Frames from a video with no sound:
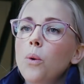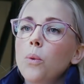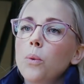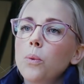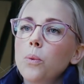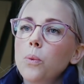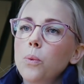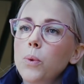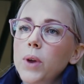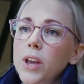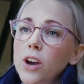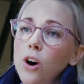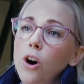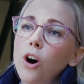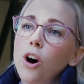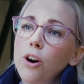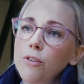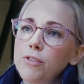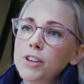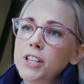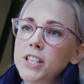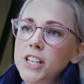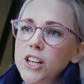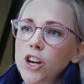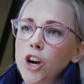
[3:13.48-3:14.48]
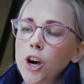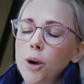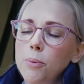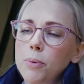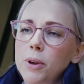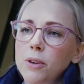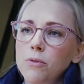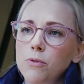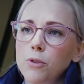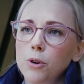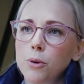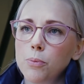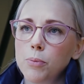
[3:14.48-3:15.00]
We are obviously
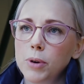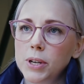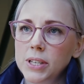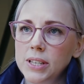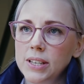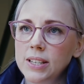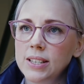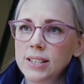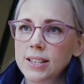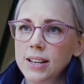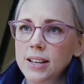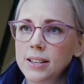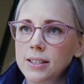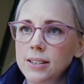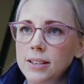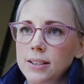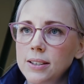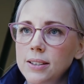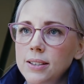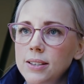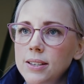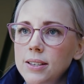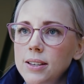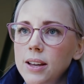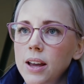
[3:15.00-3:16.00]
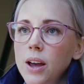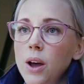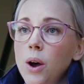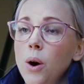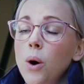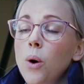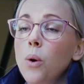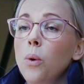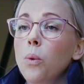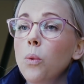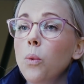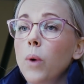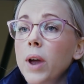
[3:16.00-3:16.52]
hoping for a prison sentence.
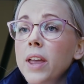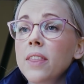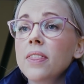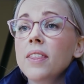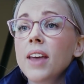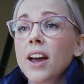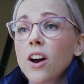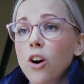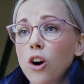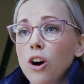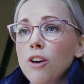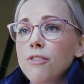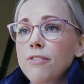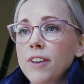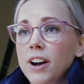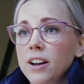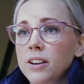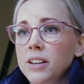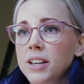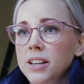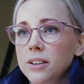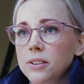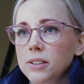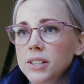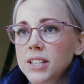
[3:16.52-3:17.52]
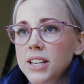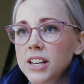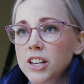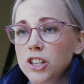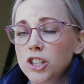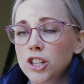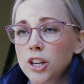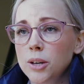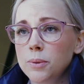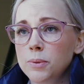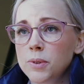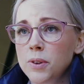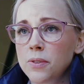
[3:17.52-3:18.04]
When they are found guilty
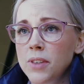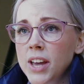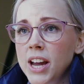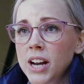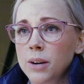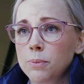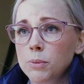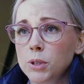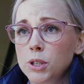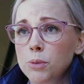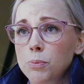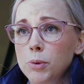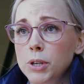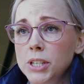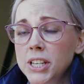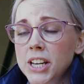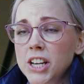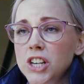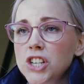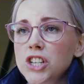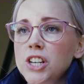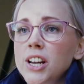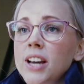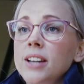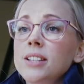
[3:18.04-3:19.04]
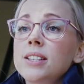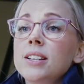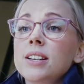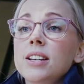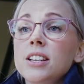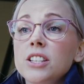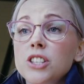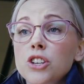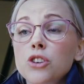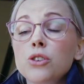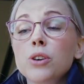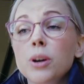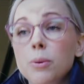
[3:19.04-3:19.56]
in terms of the Animals Protection Act, it
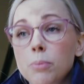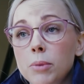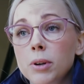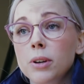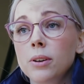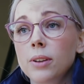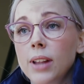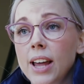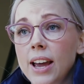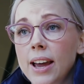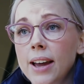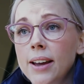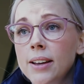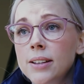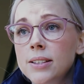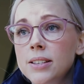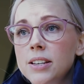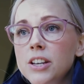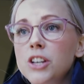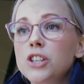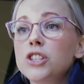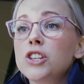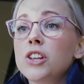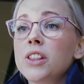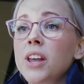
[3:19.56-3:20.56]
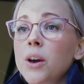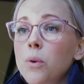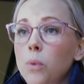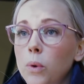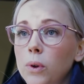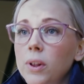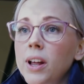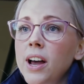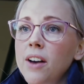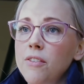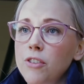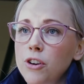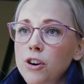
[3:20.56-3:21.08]
is a criminal act, so they
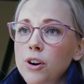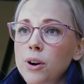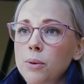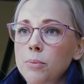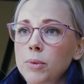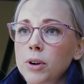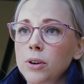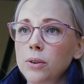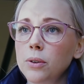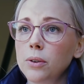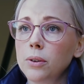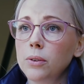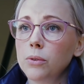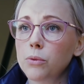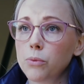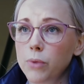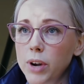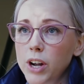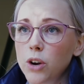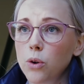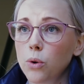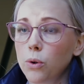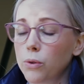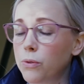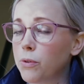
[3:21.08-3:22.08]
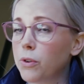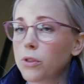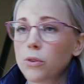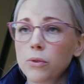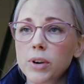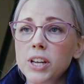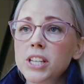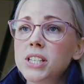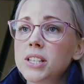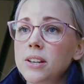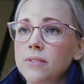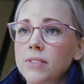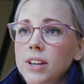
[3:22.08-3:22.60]
will have a criminal record for the
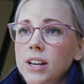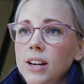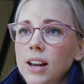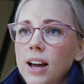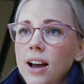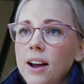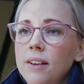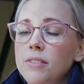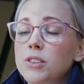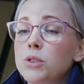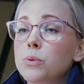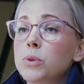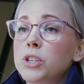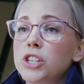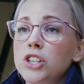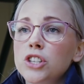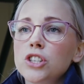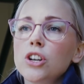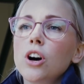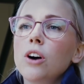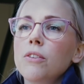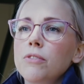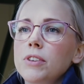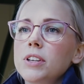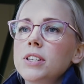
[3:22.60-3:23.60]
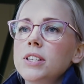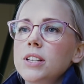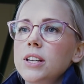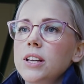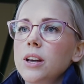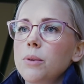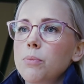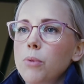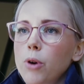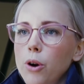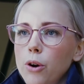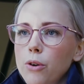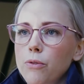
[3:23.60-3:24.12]
rest of their lives, which is
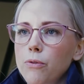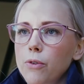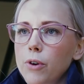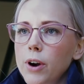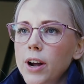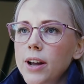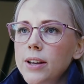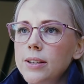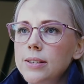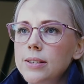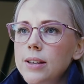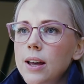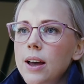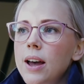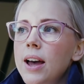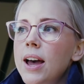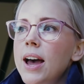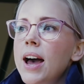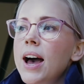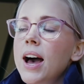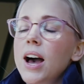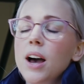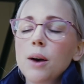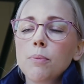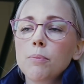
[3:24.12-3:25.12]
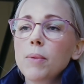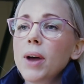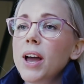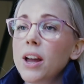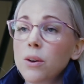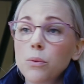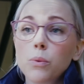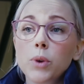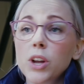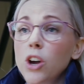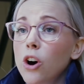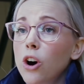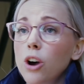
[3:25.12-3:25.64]
obviously a pro for us,
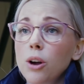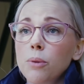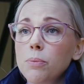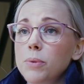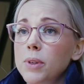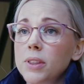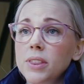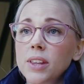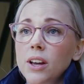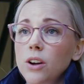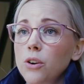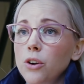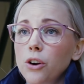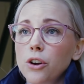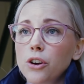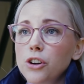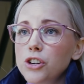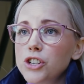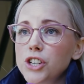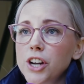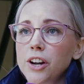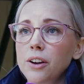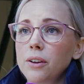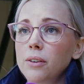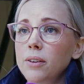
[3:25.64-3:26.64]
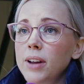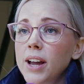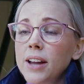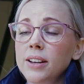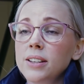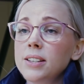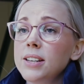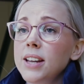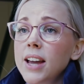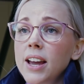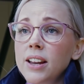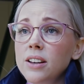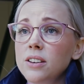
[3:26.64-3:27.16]
and we hope that they'll go to jail
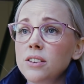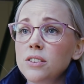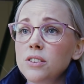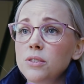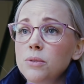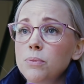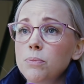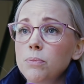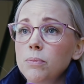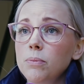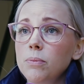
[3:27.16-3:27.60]
and